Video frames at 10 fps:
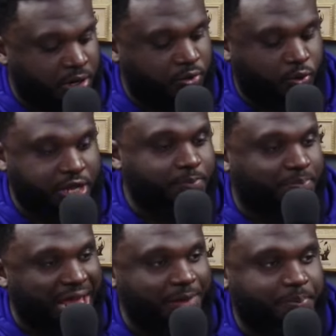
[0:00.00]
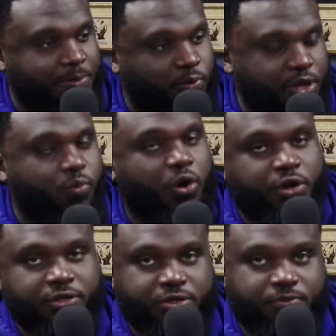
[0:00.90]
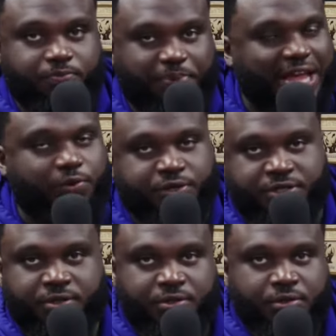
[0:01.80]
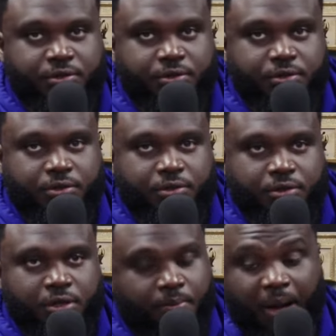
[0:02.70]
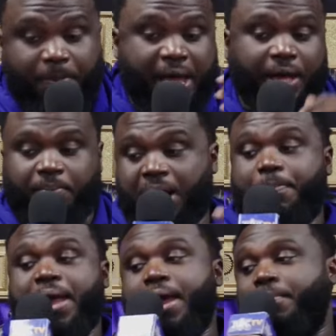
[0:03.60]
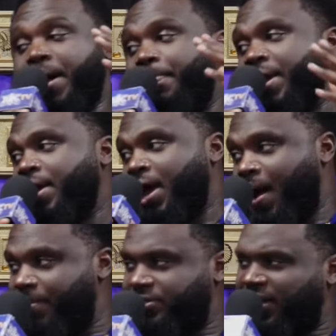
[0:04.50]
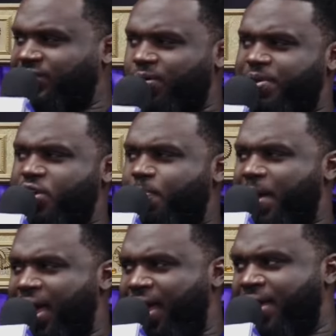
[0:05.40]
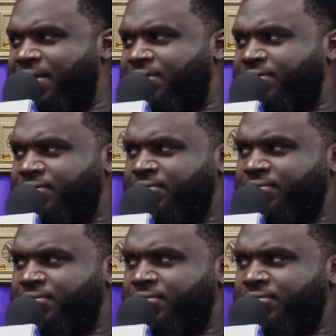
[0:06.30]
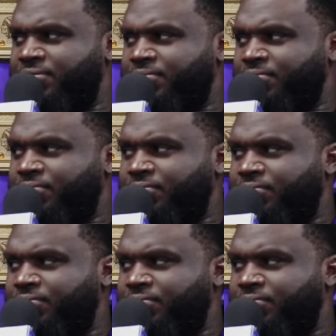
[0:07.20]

We black people, we work backwards. My bad, my bad, my bad. How many times gonna be your bad? Right. We